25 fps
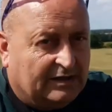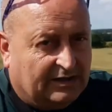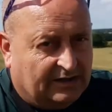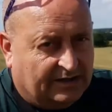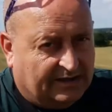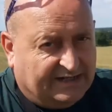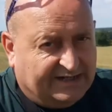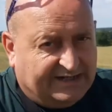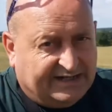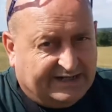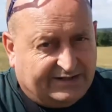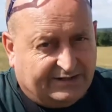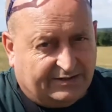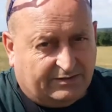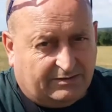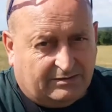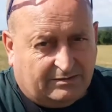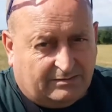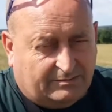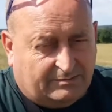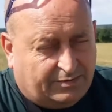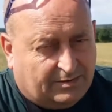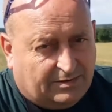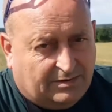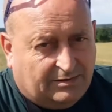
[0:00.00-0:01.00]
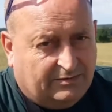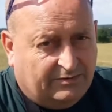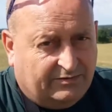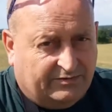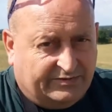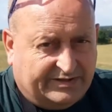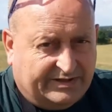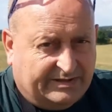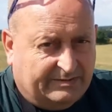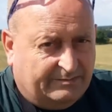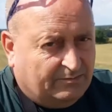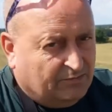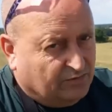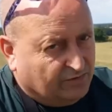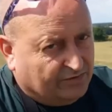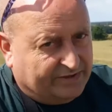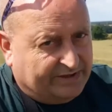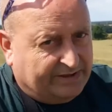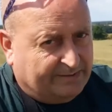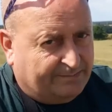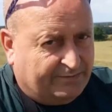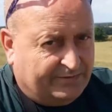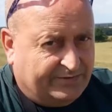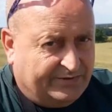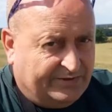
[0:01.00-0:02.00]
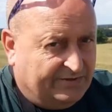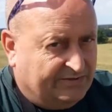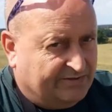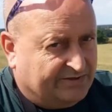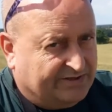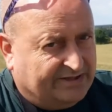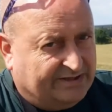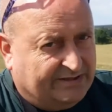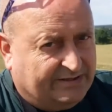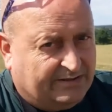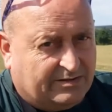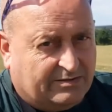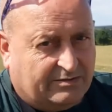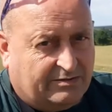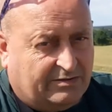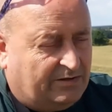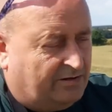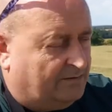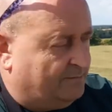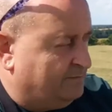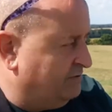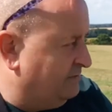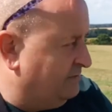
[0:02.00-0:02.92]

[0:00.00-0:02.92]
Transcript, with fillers: and ended up losing money producing the crop.